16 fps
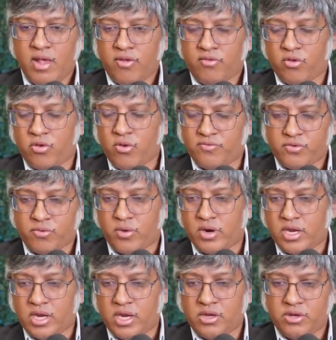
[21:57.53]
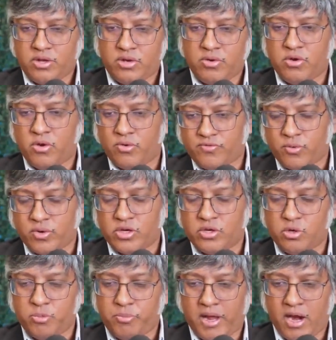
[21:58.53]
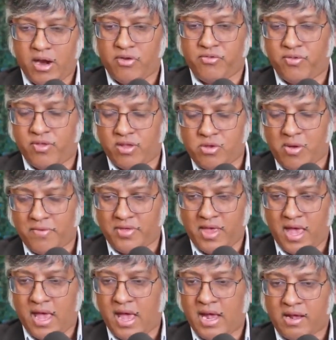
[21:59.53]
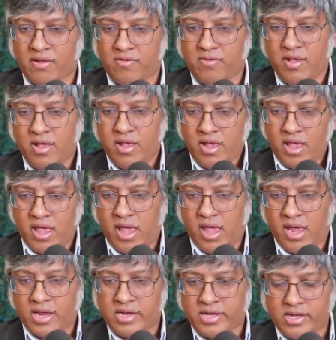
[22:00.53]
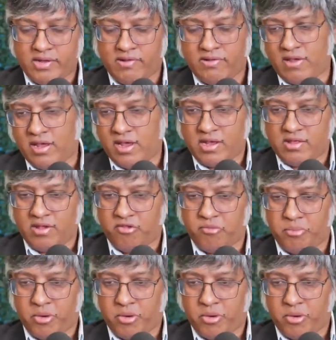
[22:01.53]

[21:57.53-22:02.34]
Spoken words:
So you have 22 pairs, and then you have the X, and he's seeing these